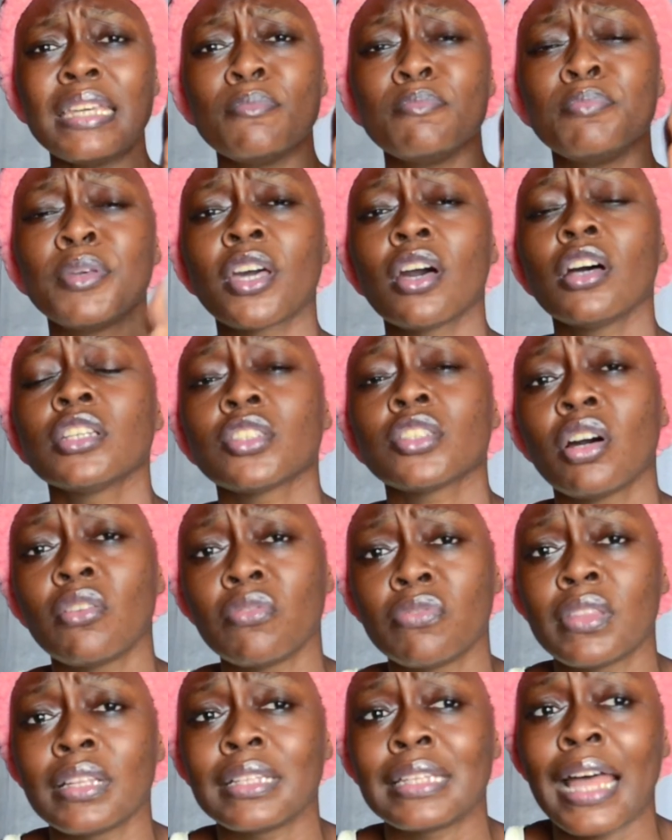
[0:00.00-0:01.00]
because
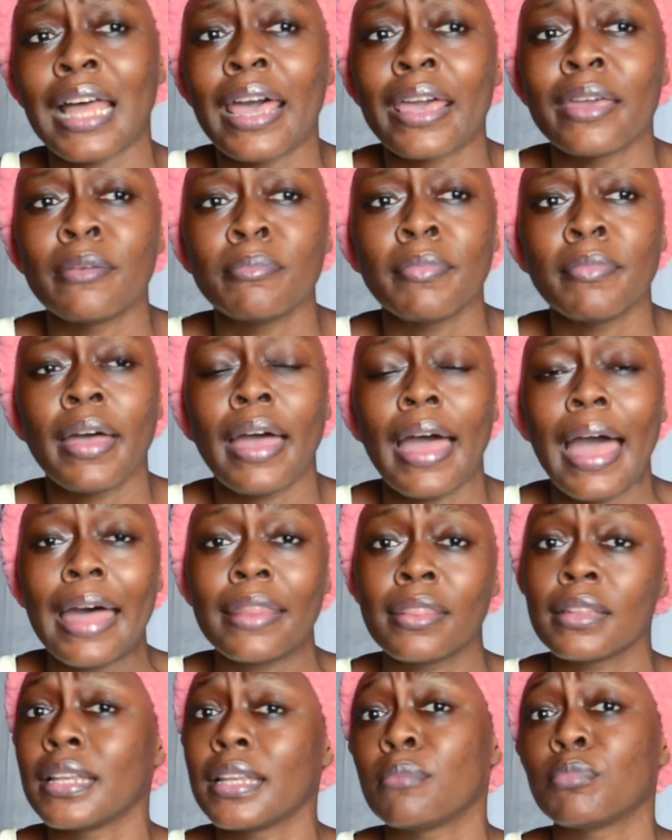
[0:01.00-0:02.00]
of the lime
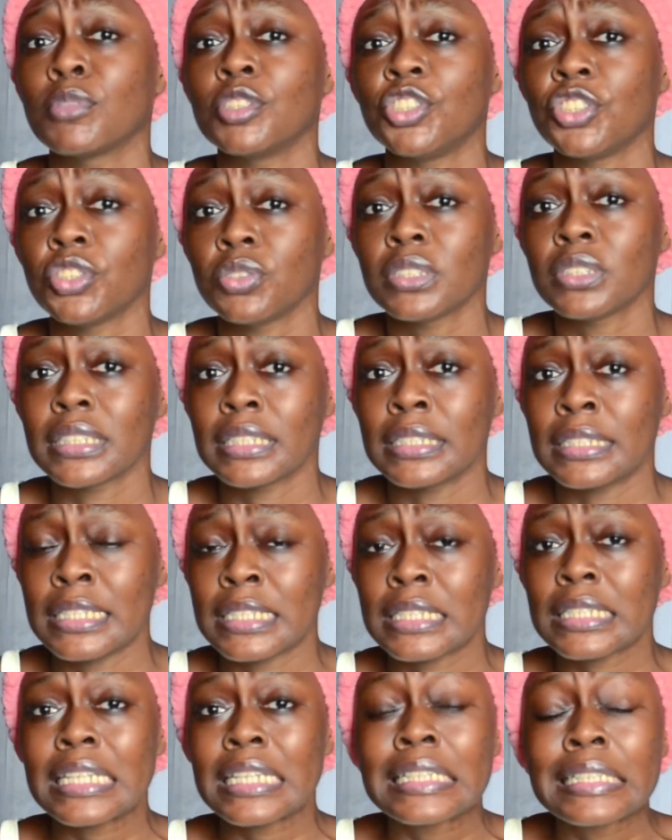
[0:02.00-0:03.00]
and the lemon juice in
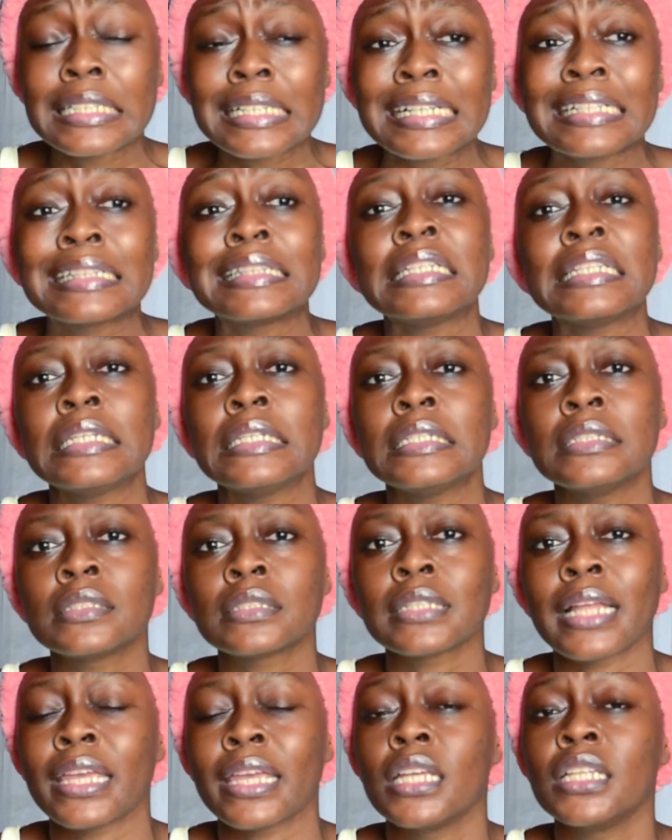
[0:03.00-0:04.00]
it, it
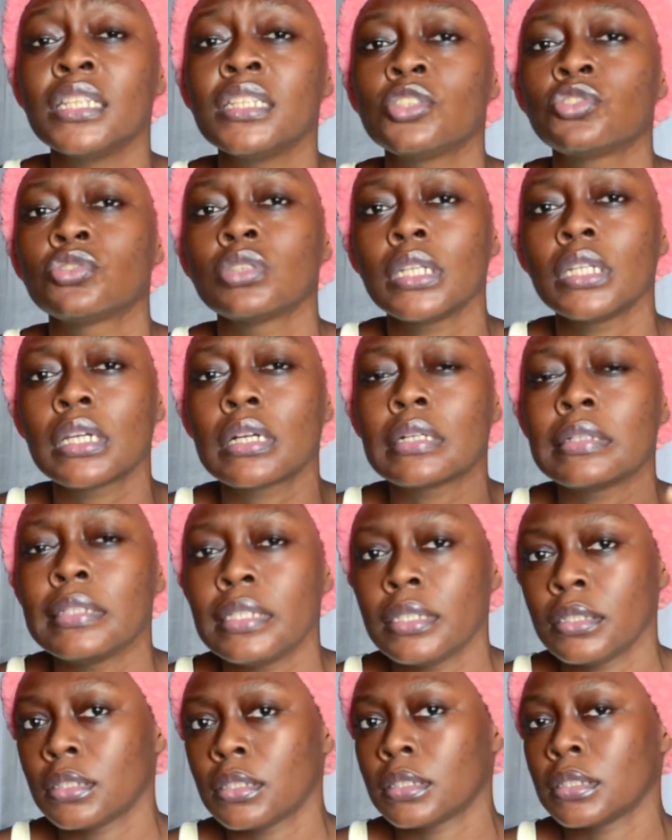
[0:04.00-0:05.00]
cleans, like it literally
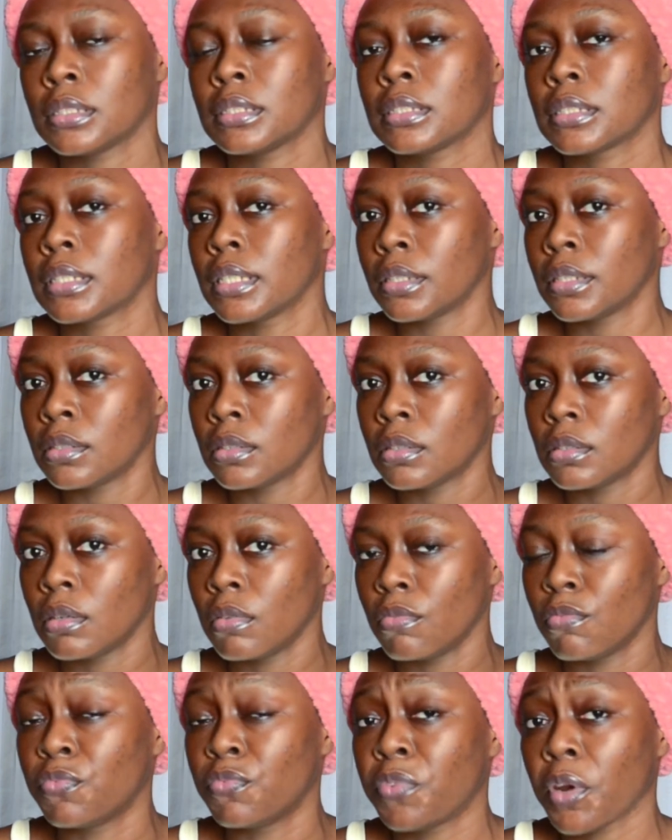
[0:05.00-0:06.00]
cleans the skin
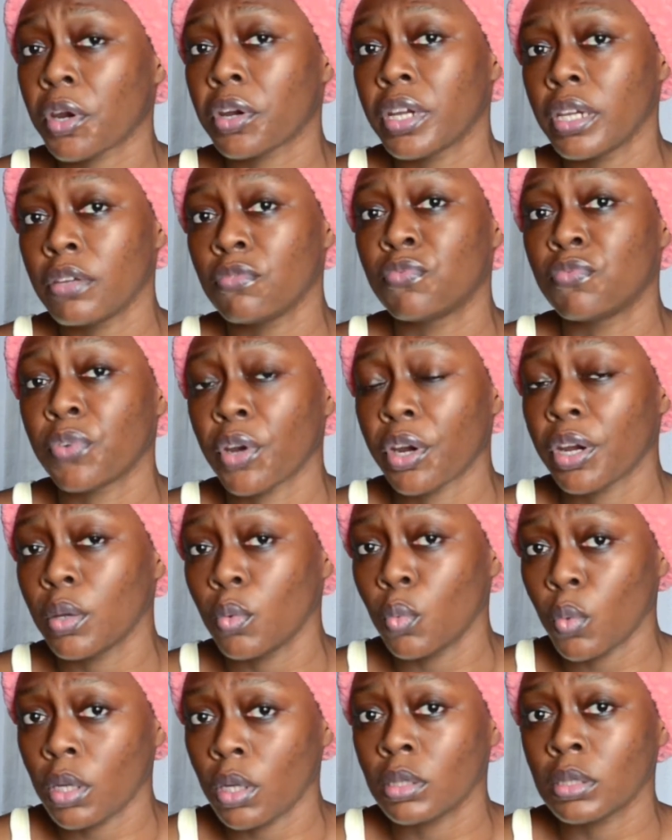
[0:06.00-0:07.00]
very, very
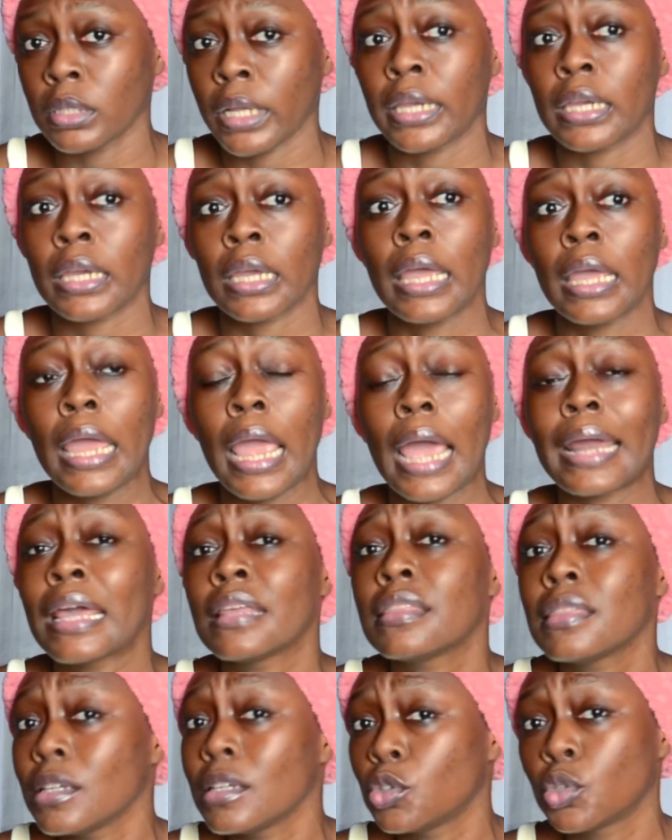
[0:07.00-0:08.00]
well. Like, and I
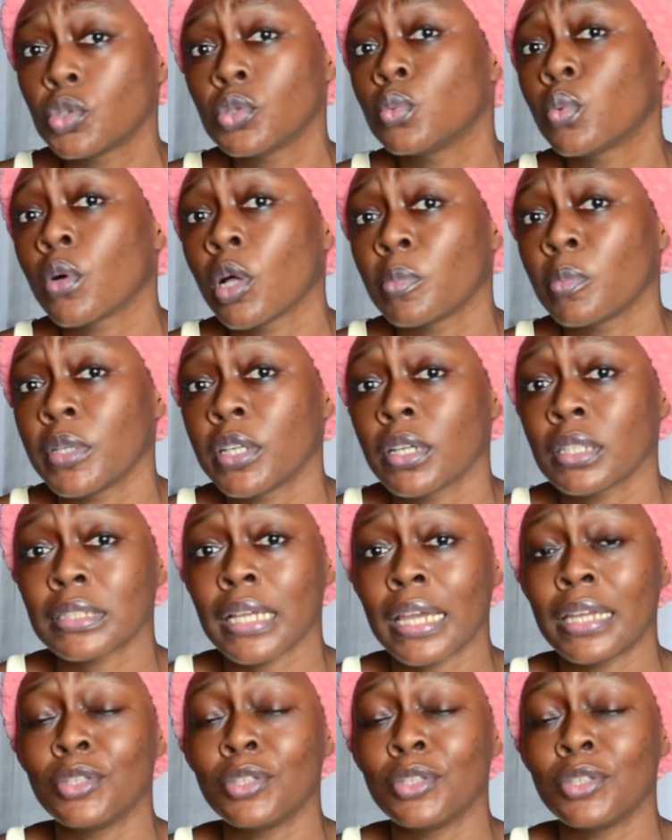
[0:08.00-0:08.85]
think too well because I